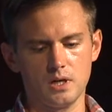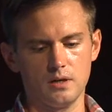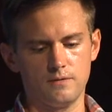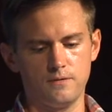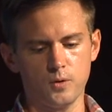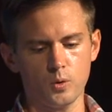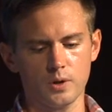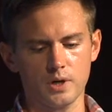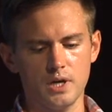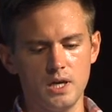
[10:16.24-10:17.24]

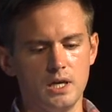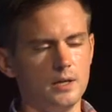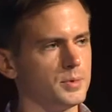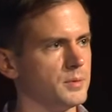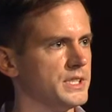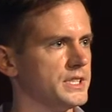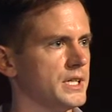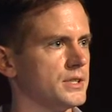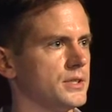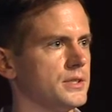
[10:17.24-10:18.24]
4
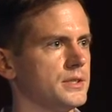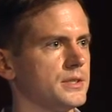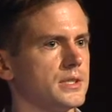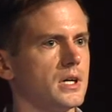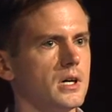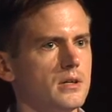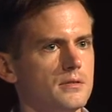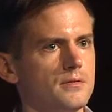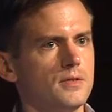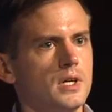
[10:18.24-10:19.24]
implementations
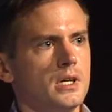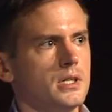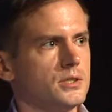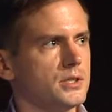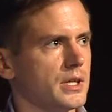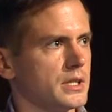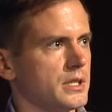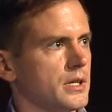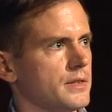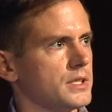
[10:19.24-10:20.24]
of generic
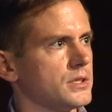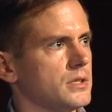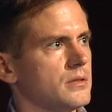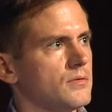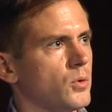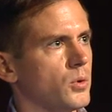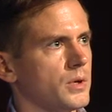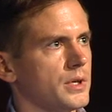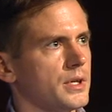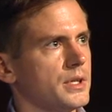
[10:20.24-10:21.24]
derivation
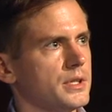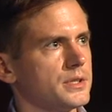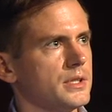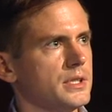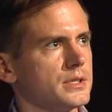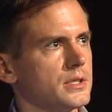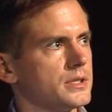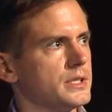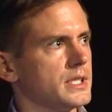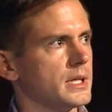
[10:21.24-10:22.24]
for these
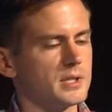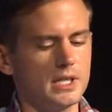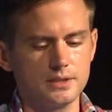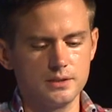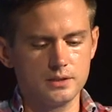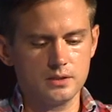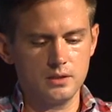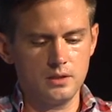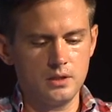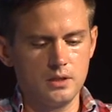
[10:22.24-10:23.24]
Cersei type classes.
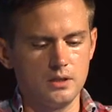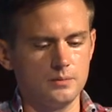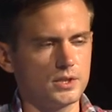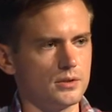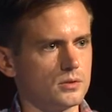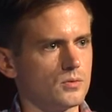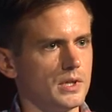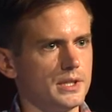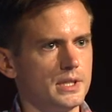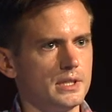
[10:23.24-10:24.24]
So there's
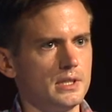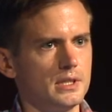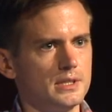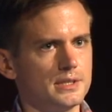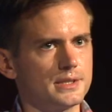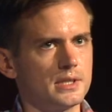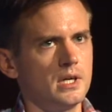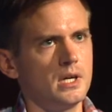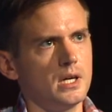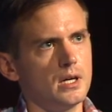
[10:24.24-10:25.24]
one that is,
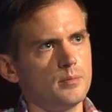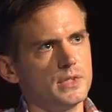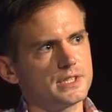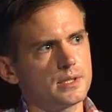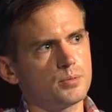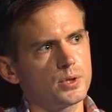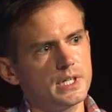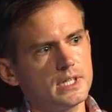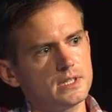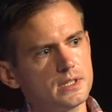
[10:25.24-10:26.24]
it's a
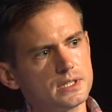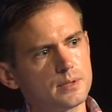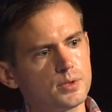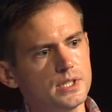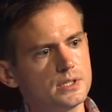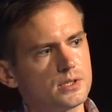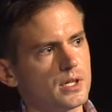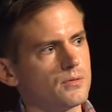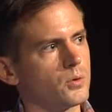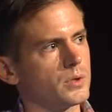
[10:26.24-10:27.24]
pretty
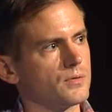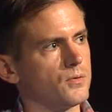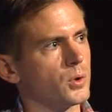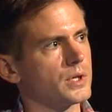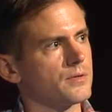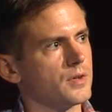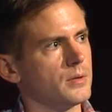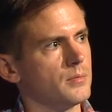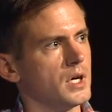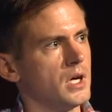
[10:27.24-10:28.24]
straightforward fork
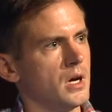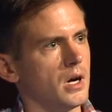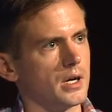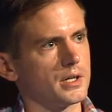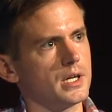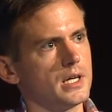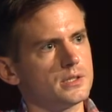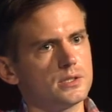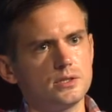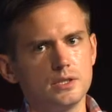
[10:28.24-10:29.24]
from
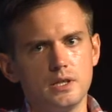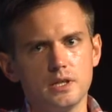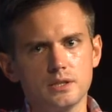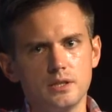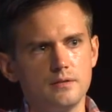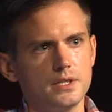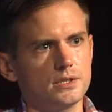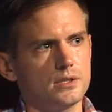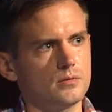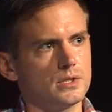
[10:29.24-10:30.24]
Argonaut's generic
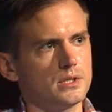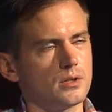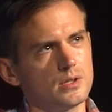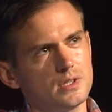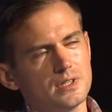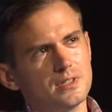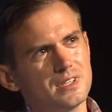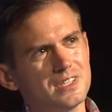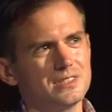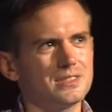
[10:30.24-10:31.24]
derivation, or
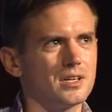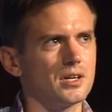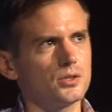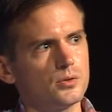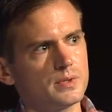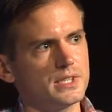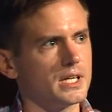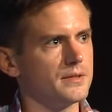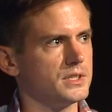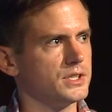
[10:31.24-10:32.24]
it's arguably
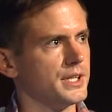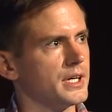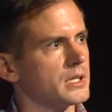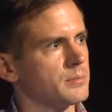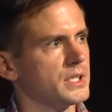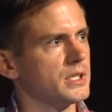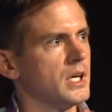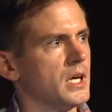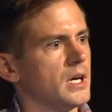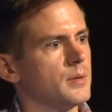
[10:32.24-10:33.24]
not even generic, but
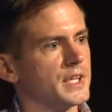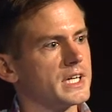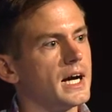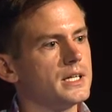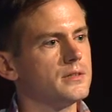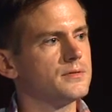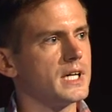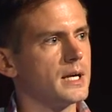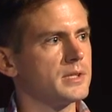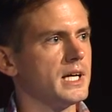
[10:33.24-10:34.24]
the kind of
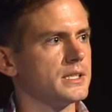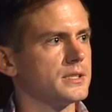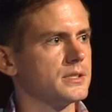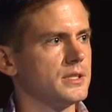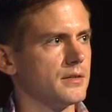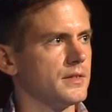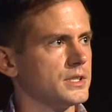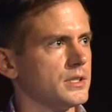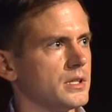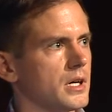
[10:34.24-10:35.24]
type class
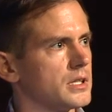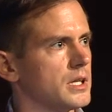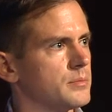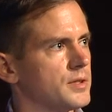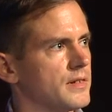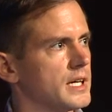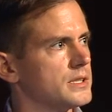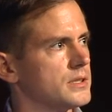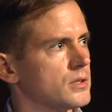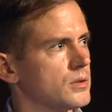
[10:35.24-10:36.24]
derivation that Argonaut
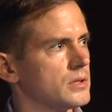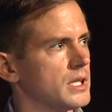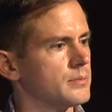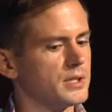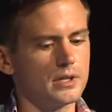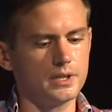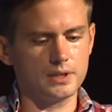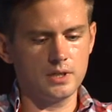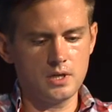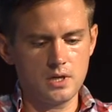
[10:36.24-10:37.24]
provides in the core
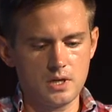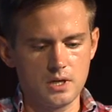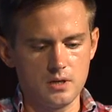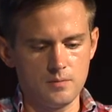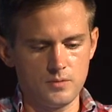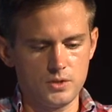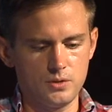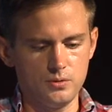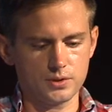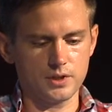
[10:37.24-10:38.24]
library
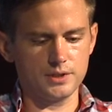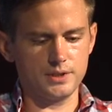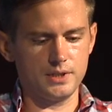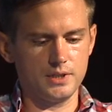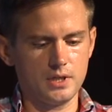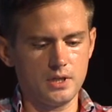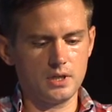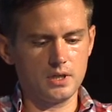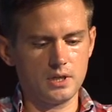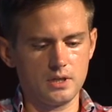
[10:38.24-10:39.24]
to Circe.
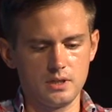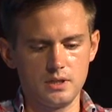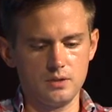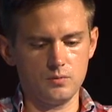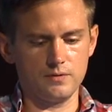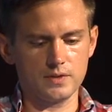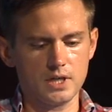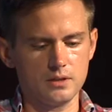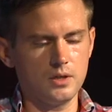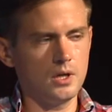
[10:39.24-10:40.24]
And then we've
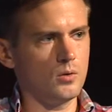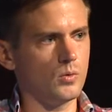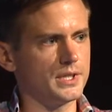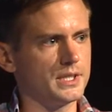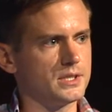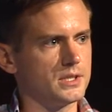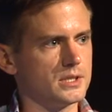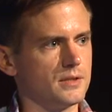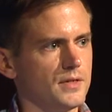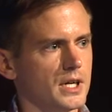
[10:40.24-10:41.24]
got one that's
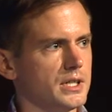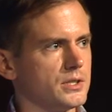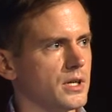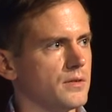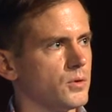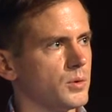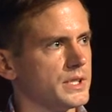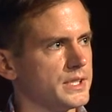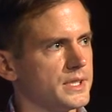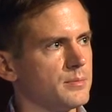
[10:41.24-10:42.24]
just a very
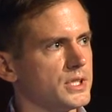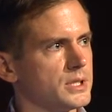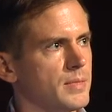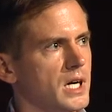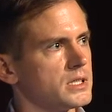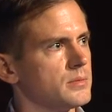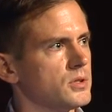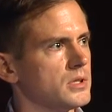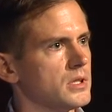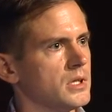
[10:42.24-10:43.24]
straightforward, the simplest
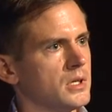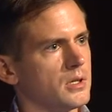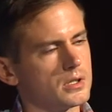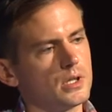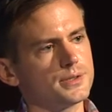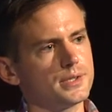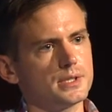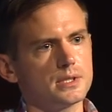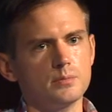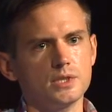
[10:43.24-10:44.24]
possible, or close to the
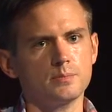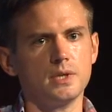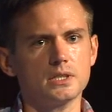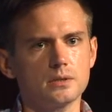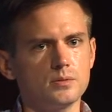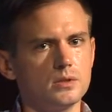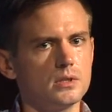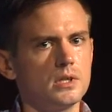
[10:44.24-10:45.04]
simplest possible,